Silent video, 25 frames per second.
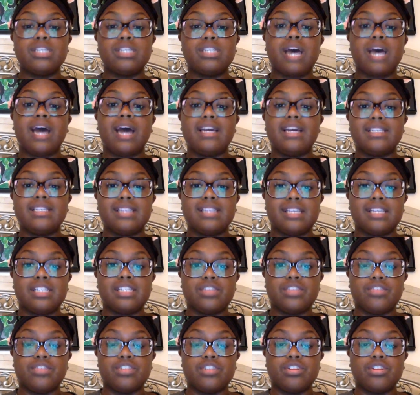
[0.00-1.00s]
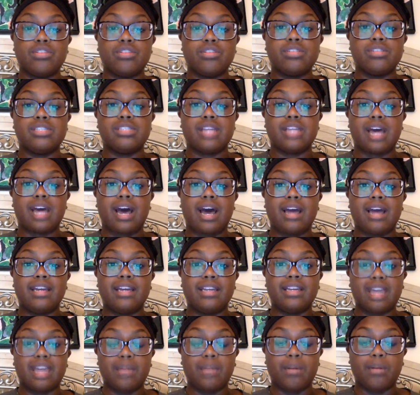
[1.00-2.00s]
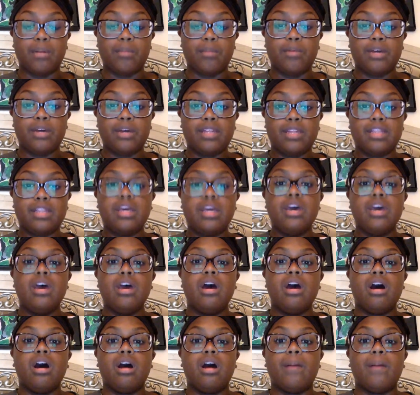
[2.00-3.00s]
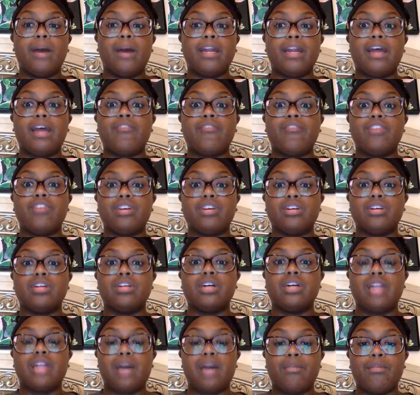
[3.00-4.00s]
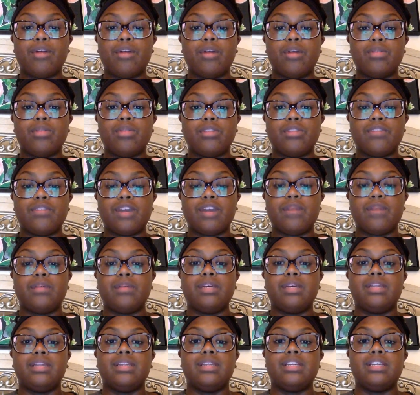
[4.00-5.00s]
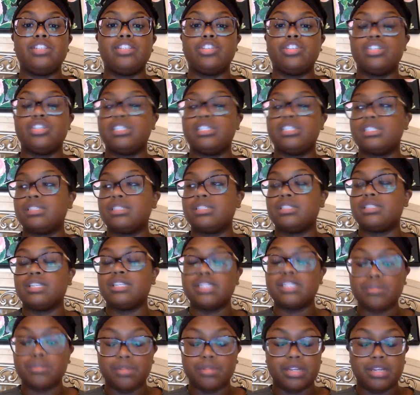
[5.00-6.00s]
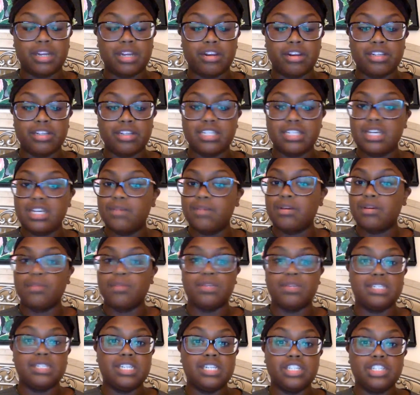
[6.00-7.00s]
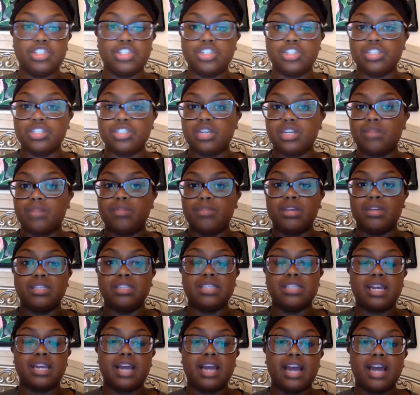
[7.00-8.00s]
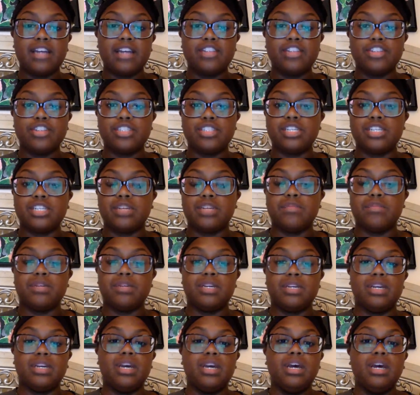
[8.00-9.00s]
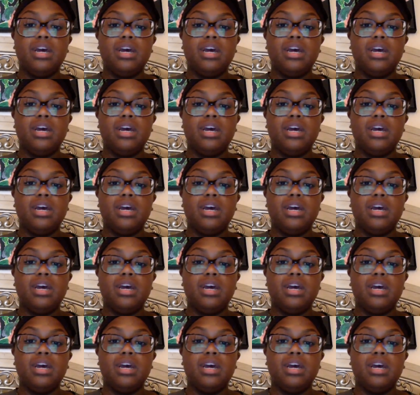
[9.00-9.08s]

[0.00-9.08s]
I assess the results that I came up with, I'd have to collaborate with the family, the interdisciplinary team. It could be teachers, it could be psychiatrists, it could be